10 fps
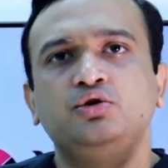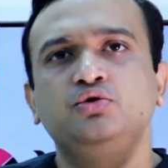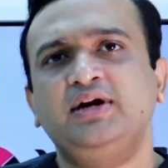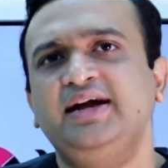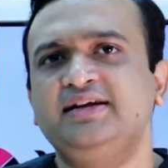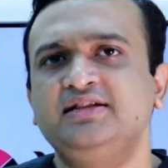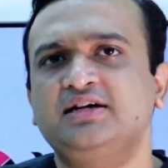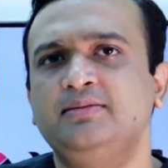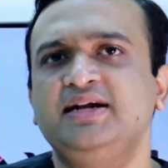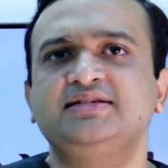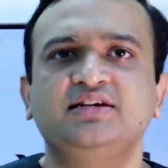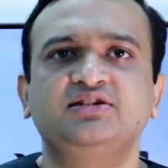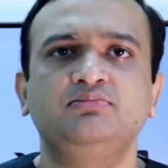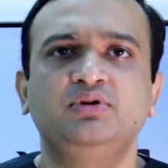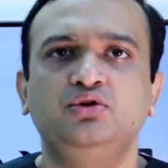Do write in the comment
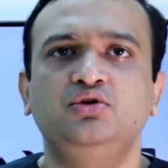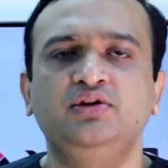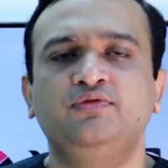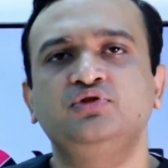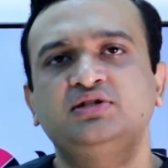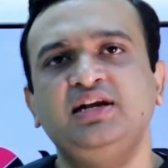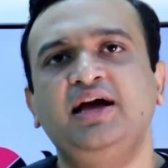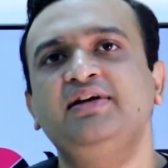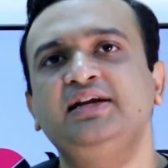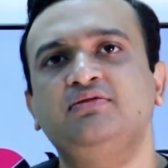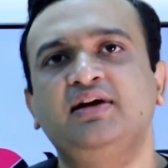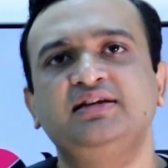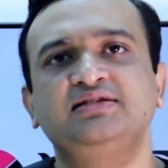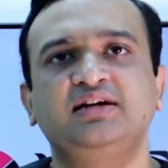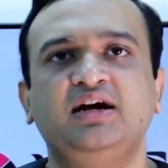section below if you still have any
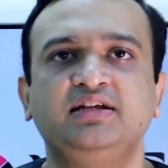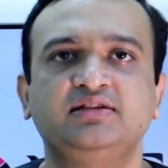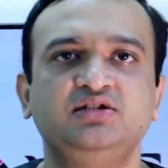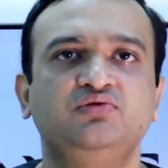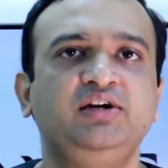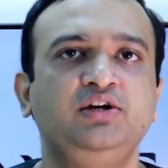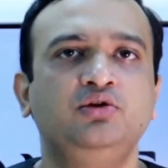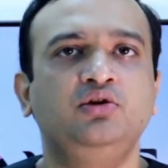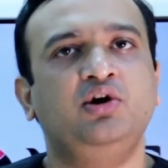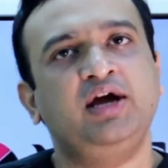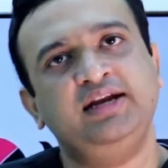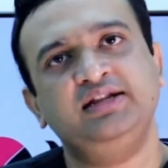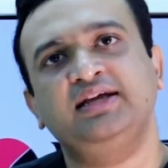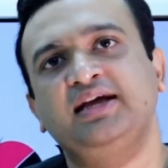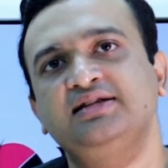queries regarding this video or
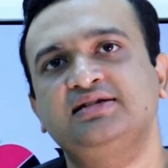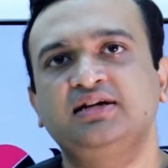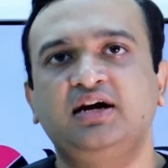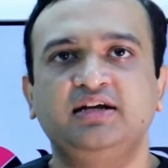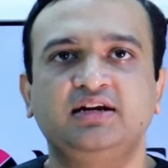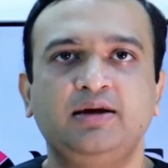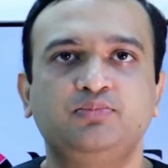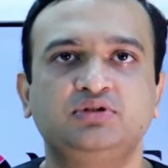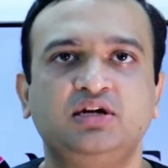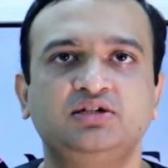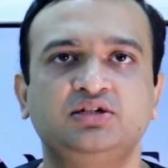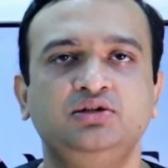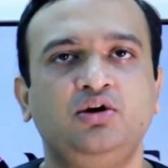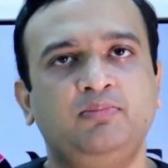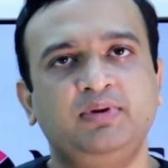anything else regarding
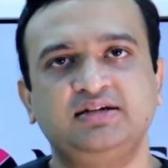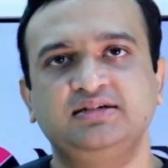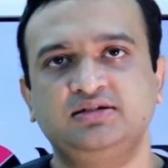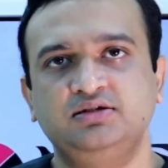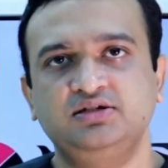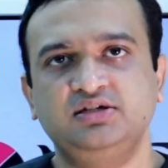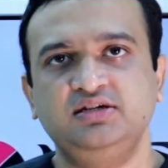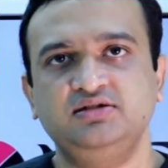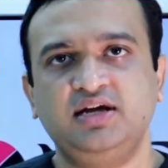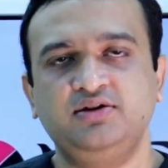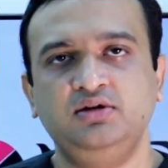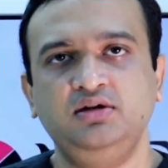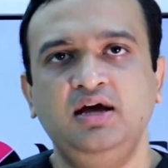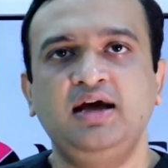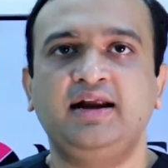liposuction or plastic surgery in general,
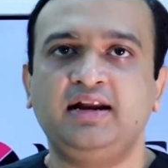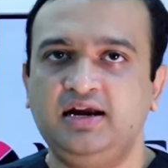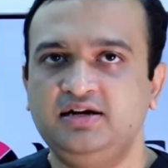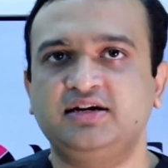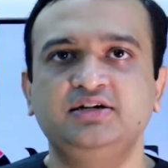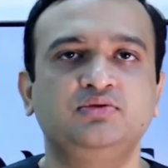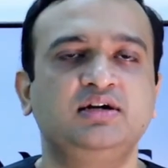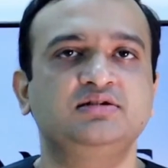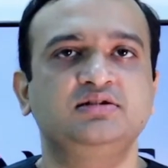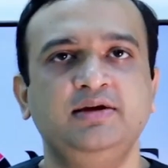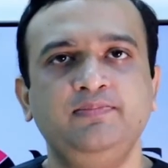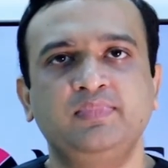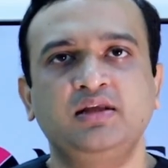and I'll try to answer them.